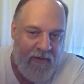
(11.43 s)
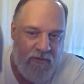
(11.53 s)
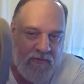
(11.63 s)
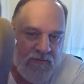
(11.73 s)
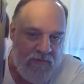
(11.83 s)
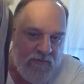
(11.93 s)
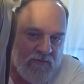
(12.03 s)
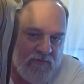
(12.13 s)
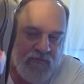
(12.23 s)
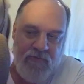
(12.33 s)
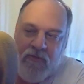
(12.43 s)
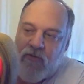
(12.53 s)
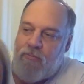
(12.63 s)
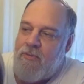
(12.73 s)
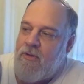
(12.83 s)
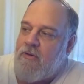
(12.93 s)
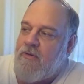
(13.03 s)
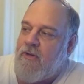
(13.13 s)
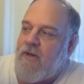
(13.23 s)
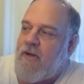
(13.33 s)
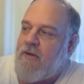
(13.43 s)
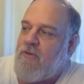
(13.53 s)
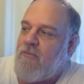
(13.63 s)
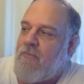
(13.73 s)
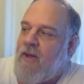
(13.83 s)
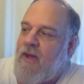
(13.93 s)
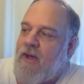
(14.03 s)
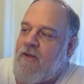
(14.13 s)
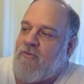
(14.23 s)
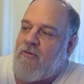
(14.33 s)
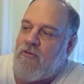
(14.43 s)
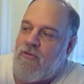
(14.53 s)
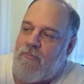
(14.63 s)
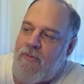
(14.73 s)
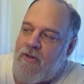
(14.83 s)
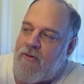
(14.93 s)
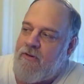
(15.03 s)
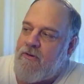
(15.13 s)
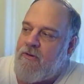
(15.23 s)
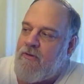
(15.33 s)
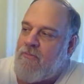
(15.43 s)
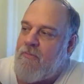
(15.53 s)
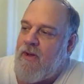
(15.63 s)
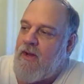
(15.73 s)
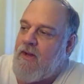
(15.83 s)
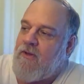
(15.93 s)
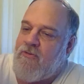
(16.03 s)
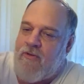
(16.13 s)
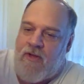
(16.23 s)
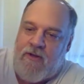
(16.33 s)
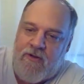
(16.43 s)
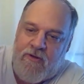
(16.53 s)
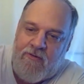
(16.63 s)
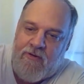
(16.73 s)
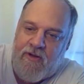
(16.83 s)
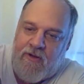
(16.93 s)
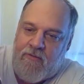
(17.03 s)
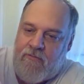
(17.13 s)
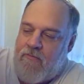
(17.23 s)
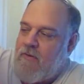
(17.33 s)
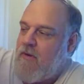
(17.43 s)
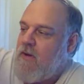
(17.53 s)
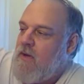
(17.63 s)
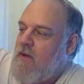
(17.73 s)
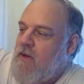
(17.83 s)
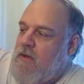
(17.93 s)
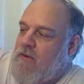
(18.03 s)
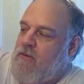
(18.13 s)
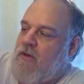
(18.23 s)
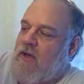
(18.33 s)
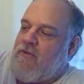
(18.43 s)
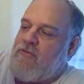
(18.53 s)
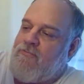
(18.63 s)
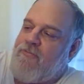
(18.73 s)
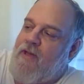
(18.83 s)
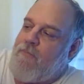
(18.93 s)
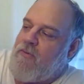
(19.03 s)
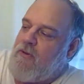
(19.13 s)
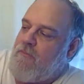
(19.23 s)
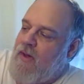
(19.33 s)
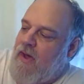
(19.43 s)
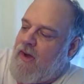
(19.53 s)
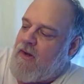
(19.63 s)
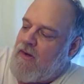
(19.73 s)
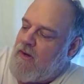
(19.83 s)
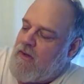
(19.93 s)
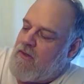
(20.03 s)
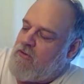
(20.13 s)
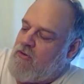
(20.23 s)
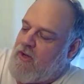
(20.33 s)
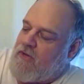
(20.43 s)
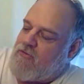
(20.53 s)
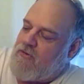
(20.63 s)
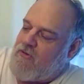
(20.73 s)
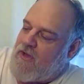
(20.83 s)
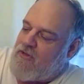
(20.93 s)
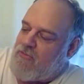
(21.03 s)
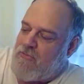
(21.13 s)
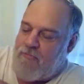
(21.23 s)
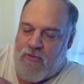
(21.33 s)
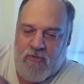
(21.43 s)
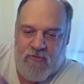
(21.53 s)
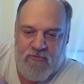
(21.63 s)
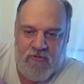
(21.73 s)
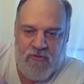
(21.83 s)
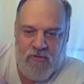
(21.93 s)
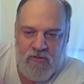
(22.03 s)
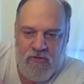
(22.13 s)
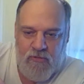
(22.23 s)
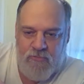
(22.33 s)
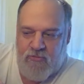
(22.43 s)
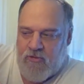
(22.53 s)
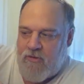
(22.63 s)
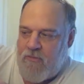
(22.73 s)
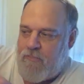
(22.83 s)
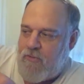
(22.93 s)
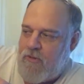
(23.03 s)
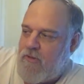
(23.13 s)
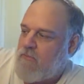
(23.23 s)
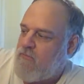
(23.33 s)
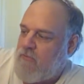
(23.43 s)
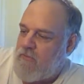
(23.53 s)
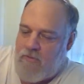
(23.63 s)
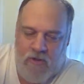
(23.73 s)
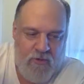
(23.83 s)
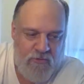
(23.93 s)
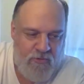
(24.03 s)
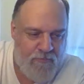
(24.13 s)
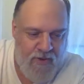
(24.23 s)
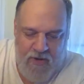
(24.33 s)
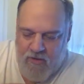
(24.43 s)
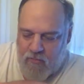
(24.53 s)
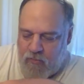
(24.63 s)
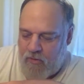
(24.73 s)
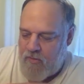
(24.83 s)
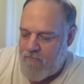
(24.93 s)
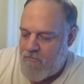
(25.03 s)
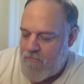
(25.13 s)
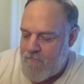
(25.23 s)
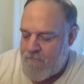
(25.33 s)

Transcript: It's a little bigger than that other bag. It's a little better than the other bag. It's got a carry handle. You got your flap in the back. You got your attachment points and your loops here to put it on your pack or whatever.